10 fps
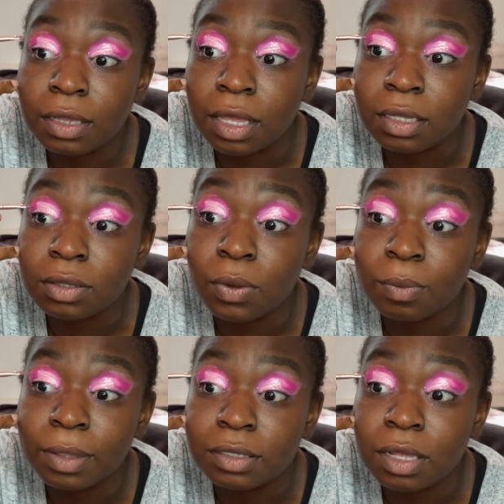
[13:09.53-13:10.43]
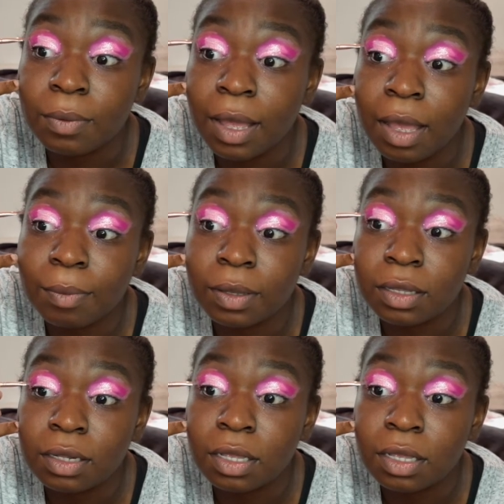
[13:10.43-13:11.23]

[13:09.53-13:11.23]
Like, nope, that's not what happened.